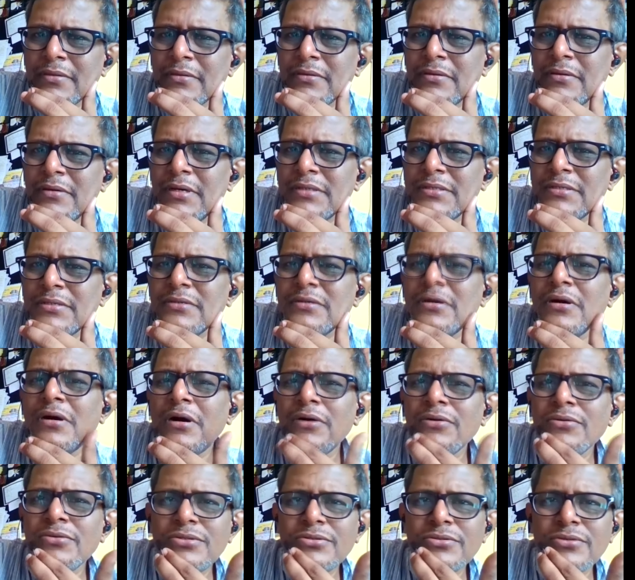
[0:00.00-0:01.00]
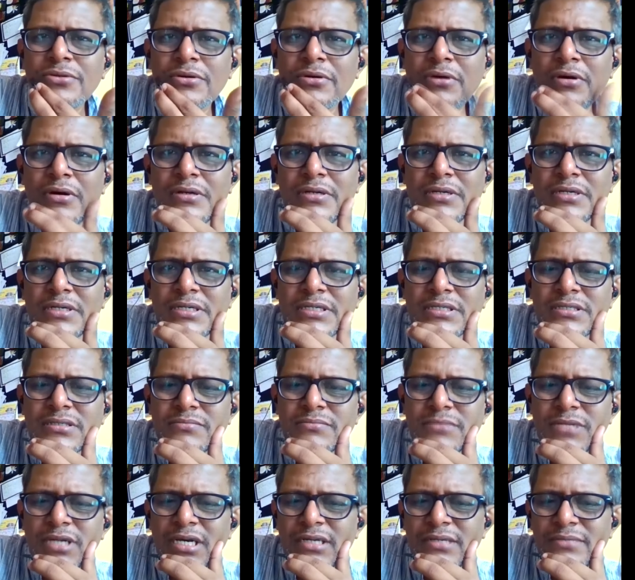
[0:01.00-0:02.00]
I don't know how do you call it.
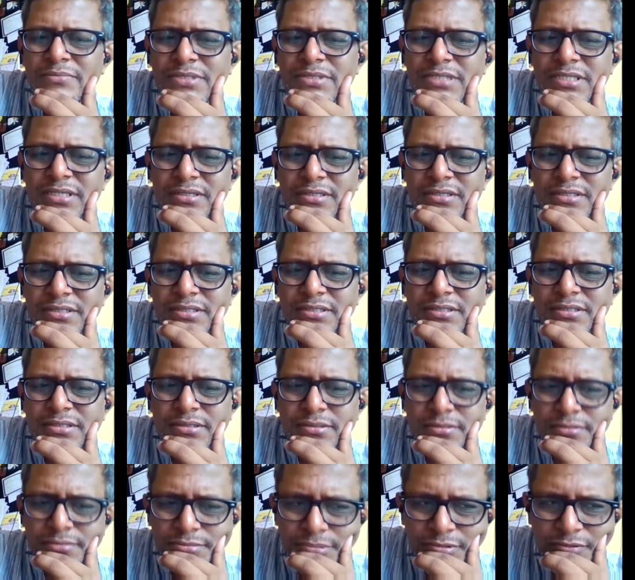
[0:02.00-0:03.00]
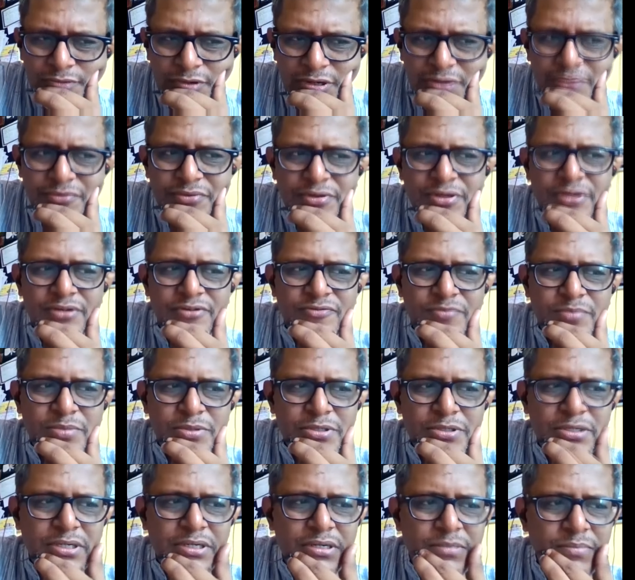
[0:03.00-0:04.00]
Nahim says one way of
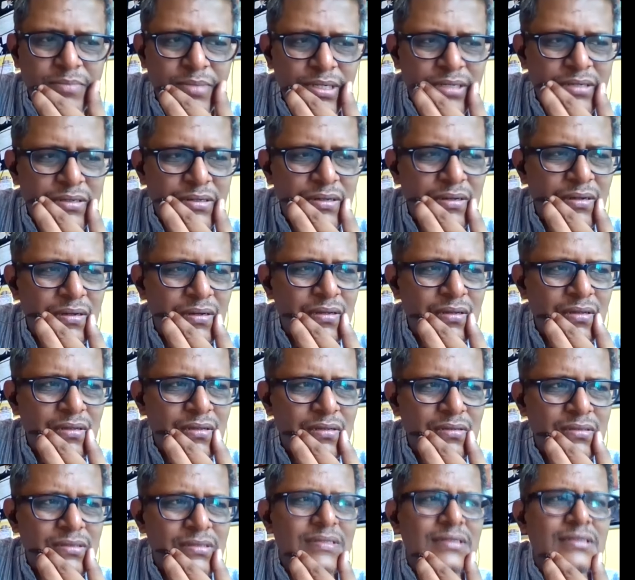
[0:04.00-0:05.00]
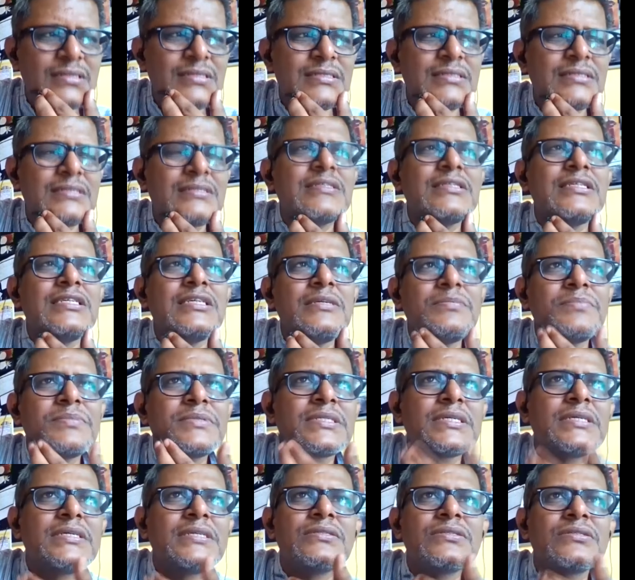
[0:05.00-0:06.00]
putting it, but there is a deep
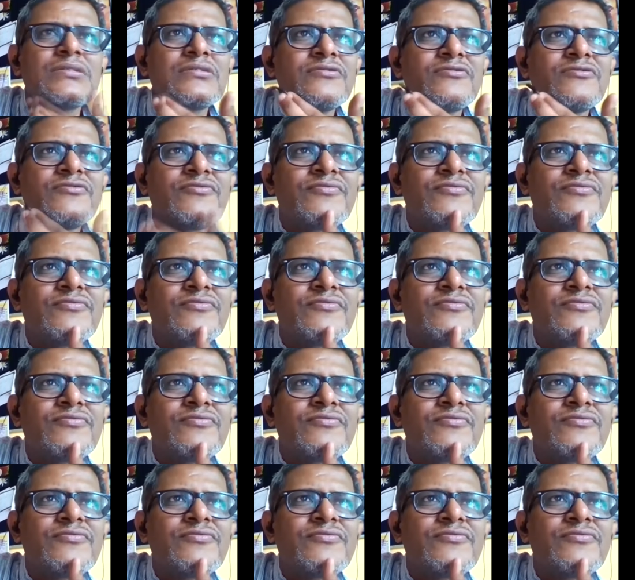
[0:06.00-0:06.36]
sense of